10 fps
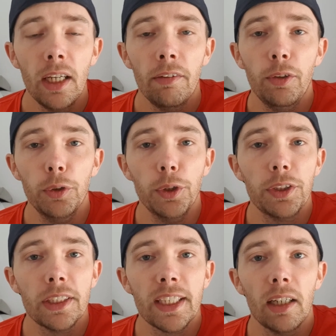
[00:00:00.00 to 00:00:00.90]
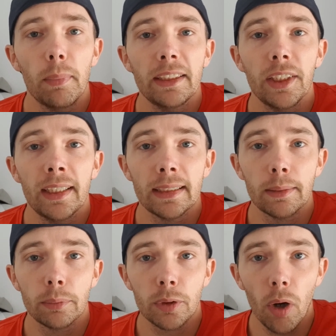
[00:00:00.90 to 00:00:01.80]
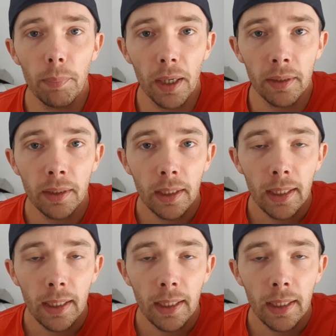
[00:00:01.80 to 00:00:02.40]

If you're new to the channel, make sure you hit that subscribe button.